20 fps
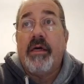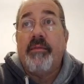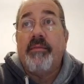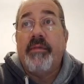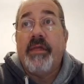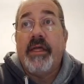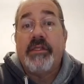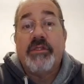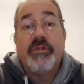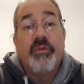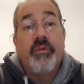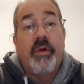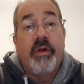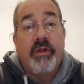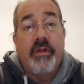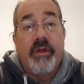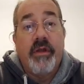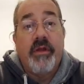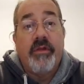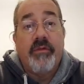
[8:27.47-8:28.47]
that's one of
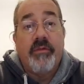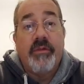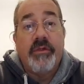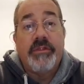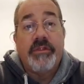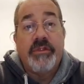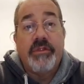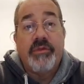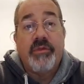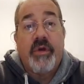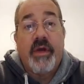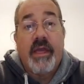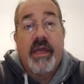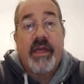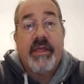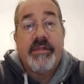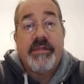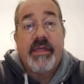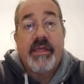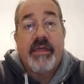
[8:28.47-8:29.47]
the other reasons why
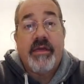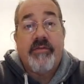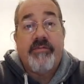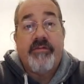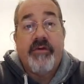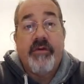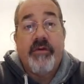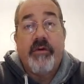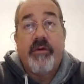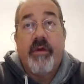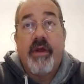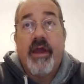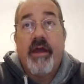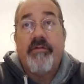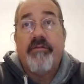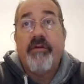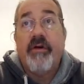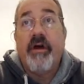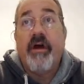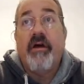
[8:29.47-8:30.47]
I take a photograph
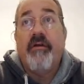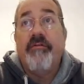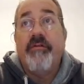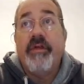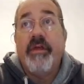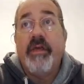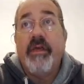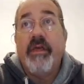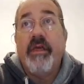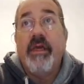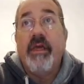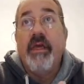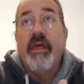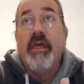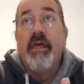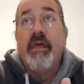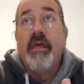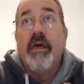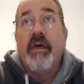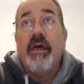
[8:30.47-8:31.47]
of the
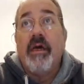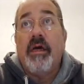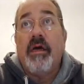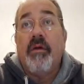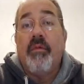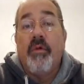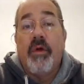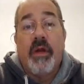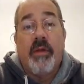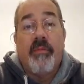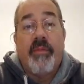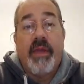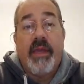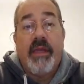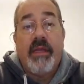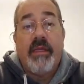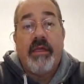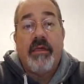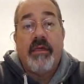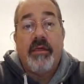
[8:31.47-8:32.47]
what I'm
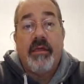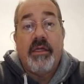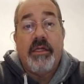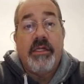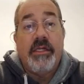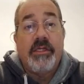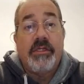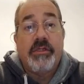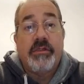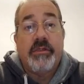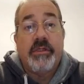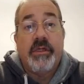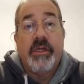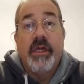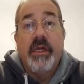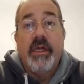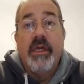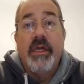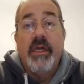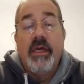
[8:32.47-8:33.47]
painting initially,
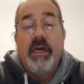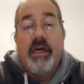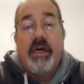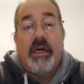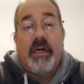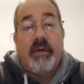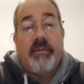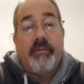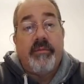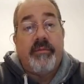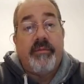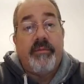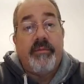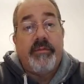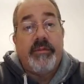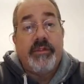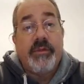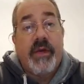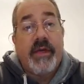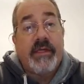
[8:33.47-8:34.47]

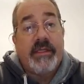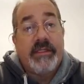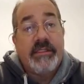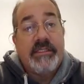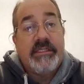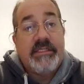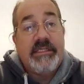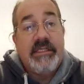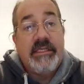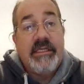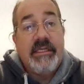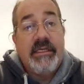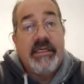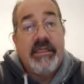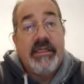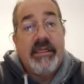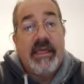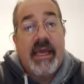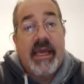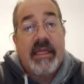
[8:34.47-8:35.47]
so I can see
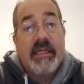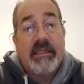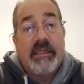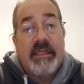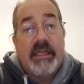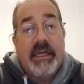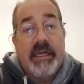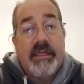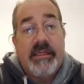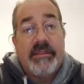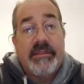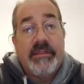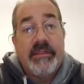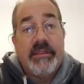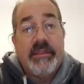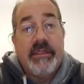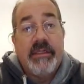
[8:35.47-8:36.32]
that light,